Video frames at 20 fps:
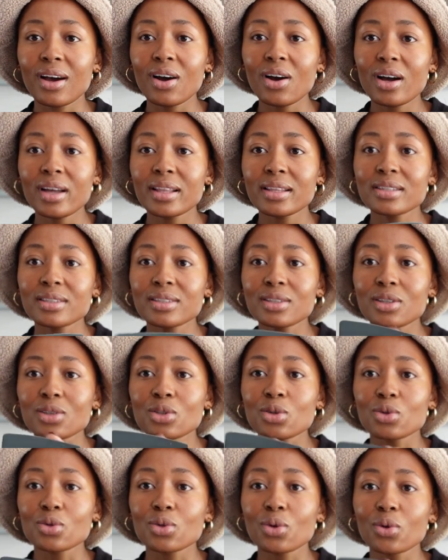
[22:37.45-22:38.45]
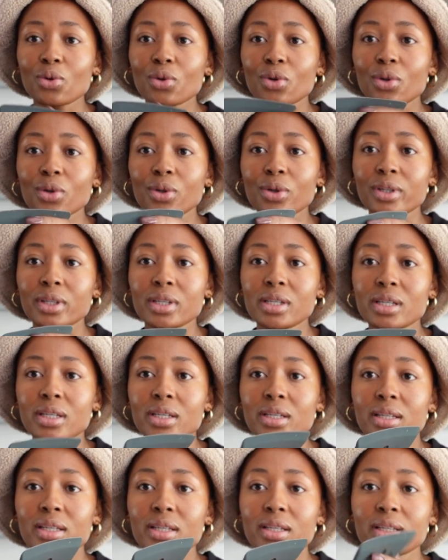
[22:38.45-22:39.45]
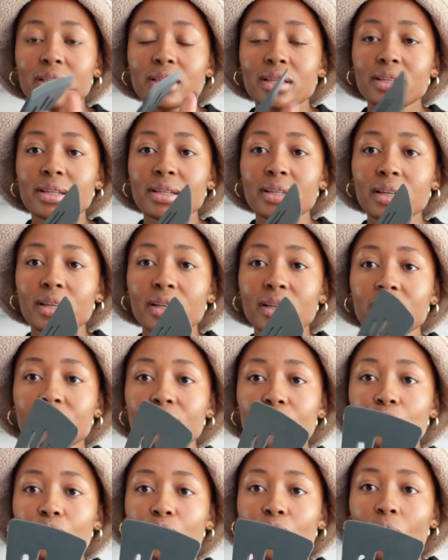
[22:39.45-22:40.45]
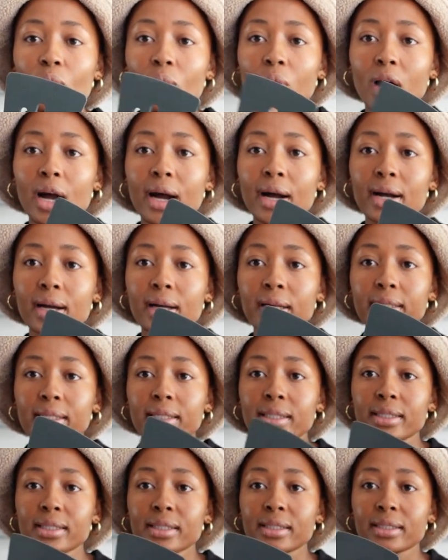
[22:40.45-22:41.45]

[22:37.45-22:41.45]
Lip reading: oh, this is so good. It's so hard.